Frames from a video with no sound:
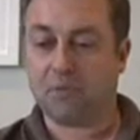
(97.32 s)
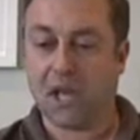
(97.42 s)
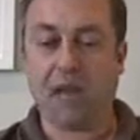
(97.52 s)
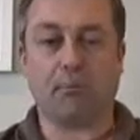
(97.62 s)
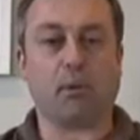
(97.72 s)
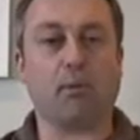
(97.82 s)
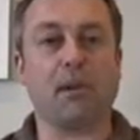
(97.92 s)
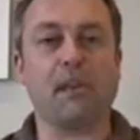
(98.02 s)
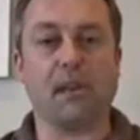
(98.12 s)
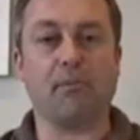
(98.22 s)
yeah,
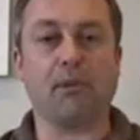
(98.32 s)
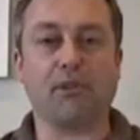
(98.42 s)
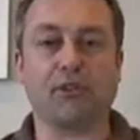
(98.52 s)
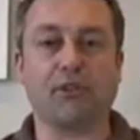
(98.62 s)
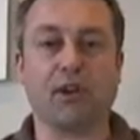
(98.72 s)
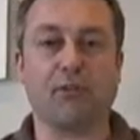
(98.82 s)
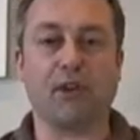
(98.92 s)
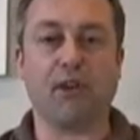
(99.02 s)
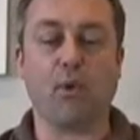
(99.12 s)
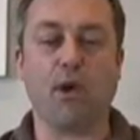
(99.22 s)
probably the most exciting
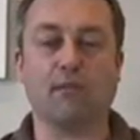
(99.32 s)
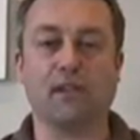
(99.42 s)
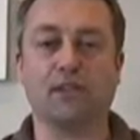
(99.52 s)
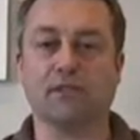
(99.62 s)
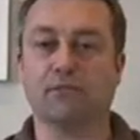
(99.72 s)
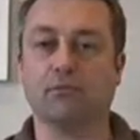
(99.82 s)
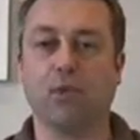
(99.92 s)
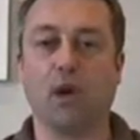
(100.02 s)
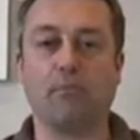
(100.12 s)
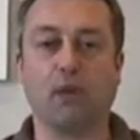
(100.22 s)
kind of wine region,
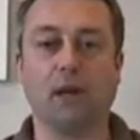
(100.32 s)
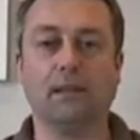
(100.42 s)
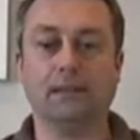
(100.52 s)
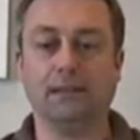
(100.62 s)
Waipara.